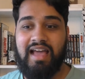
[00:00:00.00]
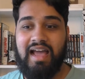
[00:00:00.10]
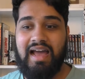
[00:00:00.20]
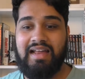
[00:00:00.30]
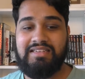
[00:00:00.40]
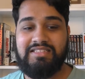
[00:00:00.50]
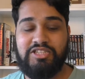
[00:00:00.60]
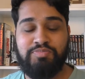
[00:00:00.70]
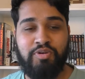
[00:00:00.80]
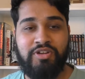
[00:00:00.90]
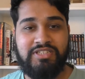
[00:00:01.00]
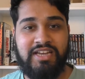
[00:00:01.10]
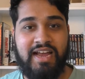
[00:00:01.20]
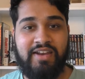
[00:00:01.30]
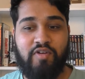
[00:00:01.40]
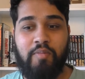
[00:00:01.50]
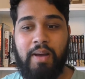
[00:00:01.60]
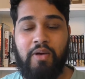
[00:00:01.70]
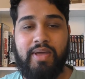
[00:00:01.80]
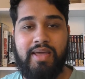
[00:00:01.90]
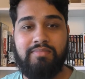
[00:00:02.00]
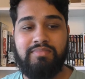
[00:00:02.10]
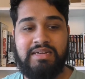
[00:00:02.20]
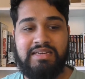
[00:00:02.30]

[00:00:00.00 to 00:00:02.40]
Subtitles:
And this book is kind of about him